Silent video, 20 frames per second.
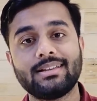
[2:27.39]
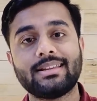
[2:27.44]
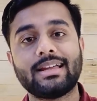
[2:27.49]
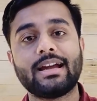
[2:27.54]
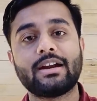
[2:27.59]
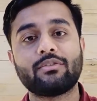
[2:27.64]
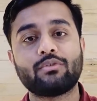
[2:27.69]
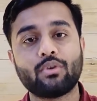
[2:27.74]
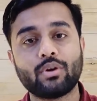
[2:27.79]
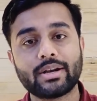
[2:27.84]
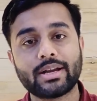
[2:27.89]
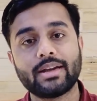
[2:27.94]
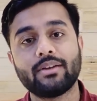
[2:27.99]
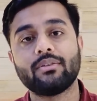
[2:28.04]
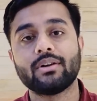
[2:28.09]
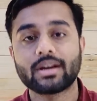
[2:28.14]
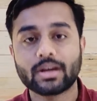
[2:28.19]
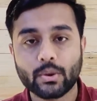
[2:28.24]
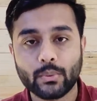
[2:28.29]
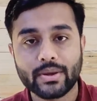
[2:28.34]
That
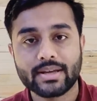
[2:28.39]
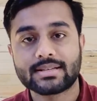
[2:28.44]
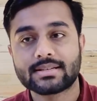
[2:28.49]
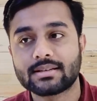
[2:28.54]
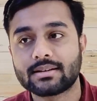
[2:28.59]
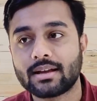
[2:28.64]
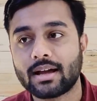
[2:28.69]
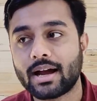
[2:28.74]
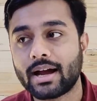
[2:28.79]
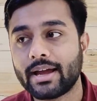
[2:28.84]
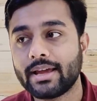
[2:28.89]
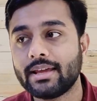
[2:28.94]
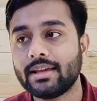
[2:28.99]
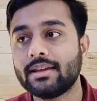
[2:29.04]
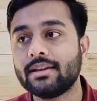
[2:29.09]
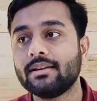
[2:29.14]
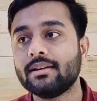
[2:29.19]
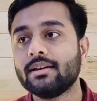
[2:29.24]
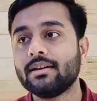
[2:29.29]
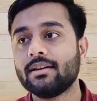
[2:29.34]
whatever question
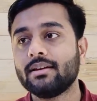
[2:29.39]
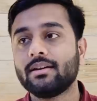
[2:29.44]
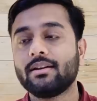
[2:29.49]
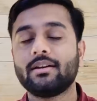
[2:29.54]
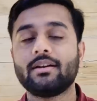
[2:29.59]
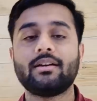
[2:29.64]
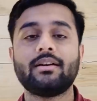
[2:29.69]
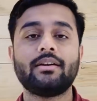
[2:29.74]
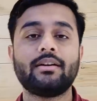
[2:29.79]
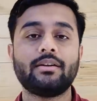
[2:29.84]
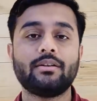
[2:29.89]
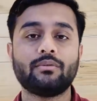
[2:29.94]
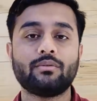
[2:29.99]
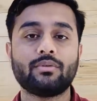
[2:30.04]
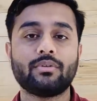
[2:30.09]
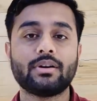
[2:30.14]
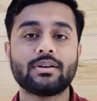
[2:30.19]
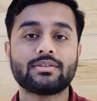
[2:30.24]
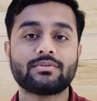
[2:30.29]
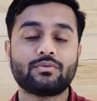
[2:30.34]
I
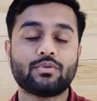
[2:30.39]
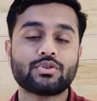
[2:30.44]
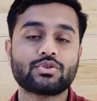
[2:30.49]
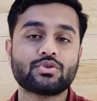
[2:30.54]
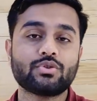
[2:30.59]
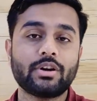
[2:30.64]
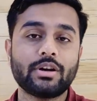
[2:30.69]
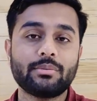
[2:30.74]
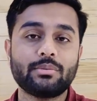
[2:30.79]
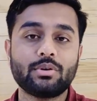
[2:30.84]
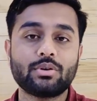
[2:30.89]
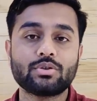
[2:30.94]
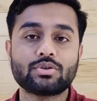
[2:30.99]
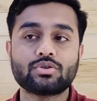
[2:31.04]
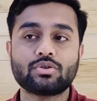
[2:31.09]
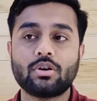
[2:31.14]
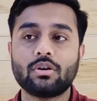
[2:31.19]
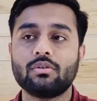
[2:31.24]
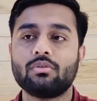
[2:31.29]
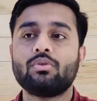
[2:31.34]
was not able to
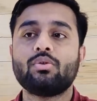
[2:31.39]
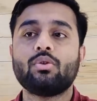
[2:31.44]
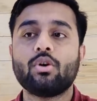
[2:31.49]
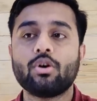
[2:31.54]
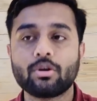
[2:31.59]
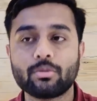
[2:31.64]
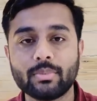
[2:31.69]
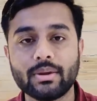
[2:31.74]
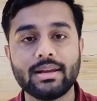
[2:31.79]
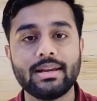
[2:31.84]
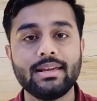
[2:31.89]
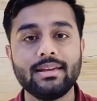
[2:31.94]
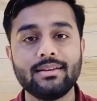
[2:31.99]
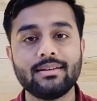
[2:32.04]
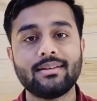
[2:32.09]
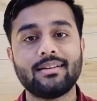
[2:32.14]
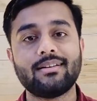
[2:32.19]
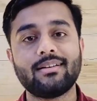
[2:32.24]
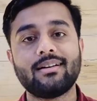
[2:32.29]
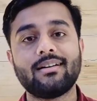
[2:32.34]
solve
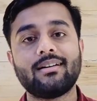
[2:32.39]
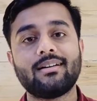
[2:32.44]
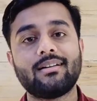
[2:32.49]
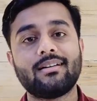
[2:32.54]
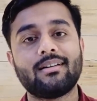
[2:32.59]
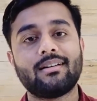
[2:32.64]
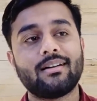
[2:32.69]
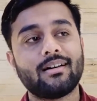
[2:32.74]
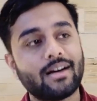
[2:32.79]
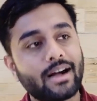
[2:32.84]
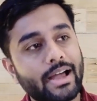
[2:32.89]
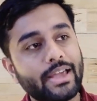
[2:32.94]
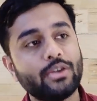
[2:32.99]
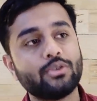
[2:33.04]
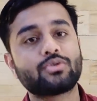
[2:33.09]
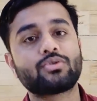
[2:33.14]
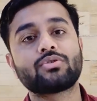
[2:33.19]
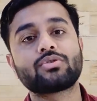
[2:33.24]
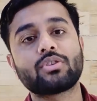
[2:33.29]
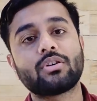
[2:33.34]
normally, I
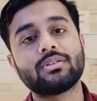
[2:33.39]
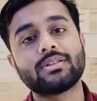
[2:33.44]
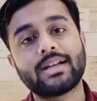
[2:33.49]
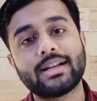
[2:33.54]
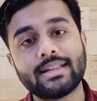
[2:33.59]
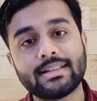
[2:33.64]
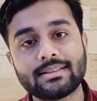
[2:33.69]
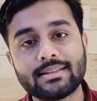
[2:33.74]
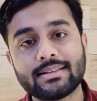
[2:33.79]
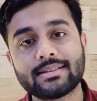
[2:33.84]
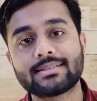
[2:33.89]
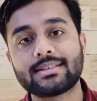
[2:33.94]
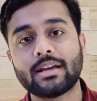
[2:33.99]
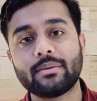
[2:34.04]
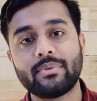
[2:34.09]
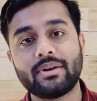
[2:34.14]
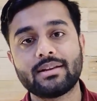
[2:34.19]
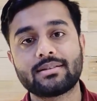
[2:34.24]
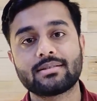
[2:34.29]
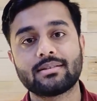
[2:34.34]
used to solve that in the
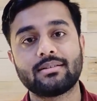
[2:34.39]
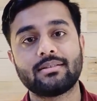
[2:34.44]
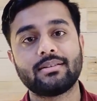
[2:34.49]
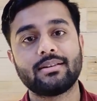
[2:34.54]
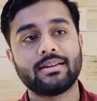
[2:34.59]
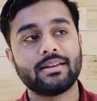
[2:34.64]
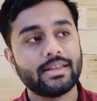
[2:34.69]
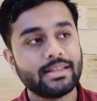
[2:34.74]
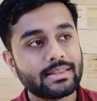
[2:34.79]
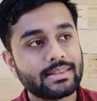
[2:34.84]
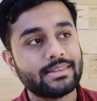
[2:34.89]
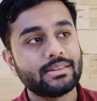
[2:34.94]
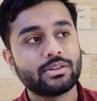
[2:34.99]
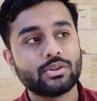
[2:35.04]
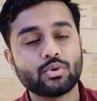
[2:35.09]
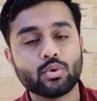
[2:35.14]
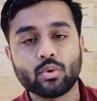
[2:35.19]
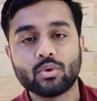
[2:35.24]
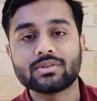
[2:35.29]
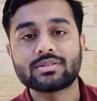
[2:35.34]
examination in
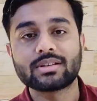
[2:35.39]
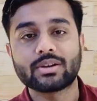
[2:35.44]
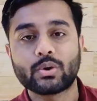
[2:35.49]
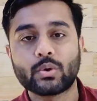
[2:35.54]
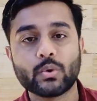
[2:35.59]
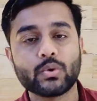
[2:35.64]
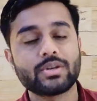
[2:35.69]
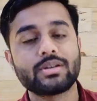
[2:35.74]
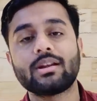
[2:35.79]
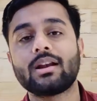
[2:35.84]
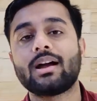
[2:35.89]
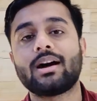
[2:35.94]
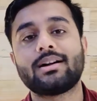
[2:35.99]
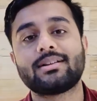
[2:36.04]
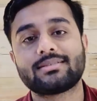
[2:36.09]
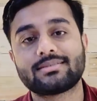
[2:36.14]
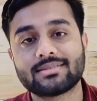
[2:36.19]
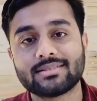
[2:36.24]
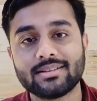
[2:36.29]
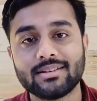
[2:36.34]
those crucial
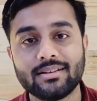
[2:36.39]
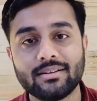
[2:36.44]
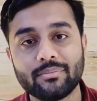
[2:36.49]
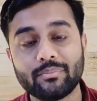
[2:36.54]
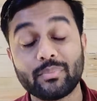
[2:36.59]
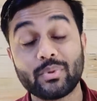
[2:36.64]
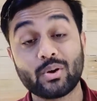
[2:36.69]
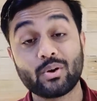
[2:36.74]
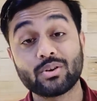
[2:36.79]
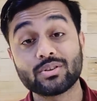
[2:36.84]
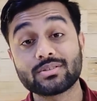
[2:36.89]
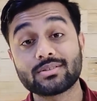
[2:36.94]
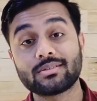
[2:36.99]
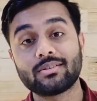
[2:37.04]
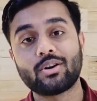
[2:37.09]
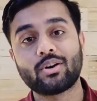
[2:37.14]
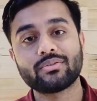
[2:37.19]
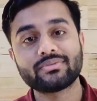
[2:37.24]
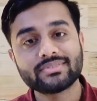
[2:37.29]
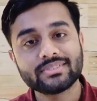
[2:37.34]
hours
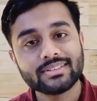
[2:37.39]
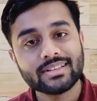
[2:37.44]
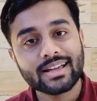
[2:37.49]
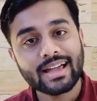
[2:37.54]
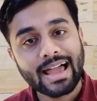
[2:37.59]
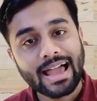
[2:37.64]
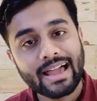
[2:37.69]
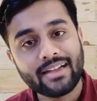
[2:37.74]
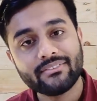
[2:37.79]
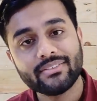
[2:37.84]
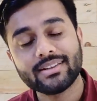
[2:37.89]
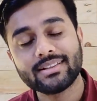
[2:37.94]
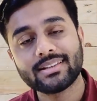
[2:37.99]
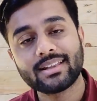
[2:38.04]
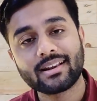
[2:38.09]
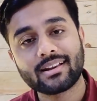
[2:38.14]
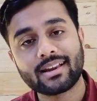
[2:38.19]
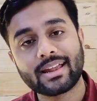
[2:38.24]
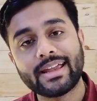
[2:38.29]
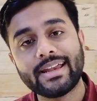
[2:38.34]
because of having
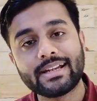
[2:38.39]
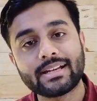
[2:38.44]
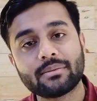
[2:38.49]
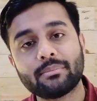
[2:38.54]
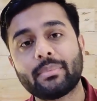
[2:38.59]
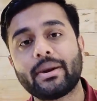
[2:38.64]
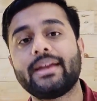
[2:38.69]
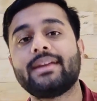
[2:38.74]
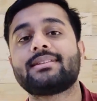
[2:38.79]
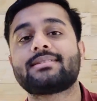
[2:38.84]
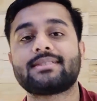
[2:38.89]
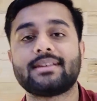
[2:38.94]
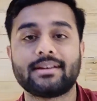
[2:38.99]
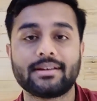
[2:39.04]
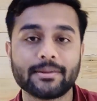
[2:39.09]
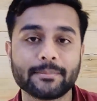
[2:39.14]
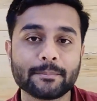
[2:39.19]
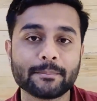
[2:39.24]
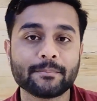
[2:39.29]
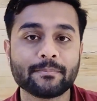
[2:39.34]
the right mindset.